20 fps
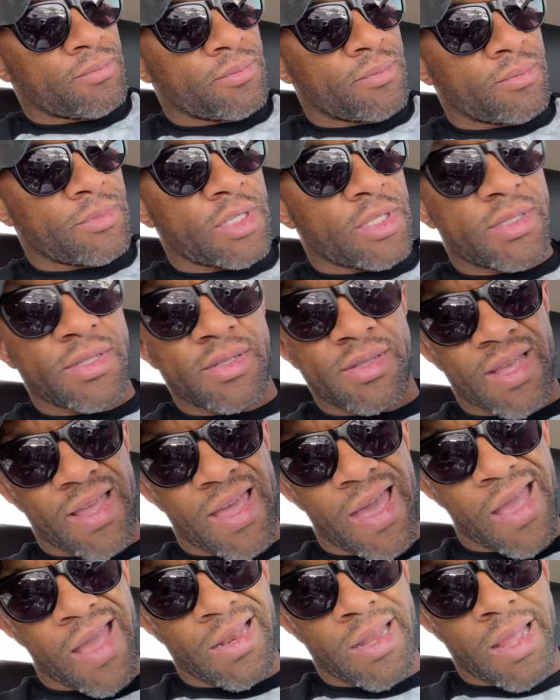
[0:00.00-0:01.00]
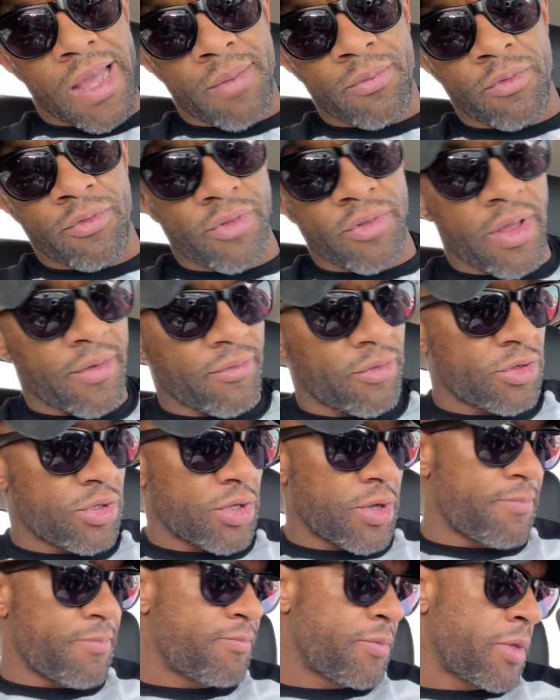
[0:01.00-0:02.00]
This is the candy apple flavor.
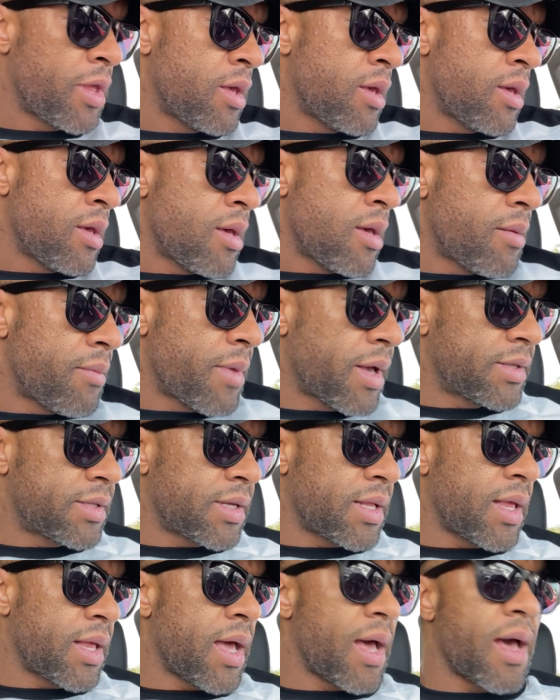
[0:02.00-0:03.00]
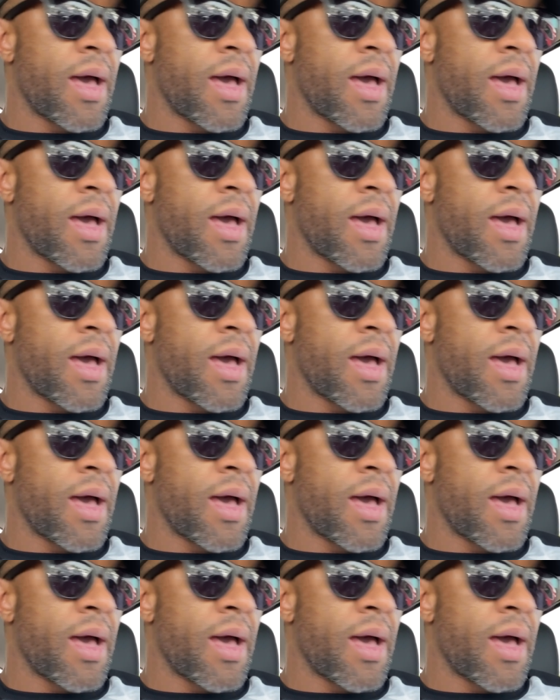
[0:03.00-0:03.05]
So basically,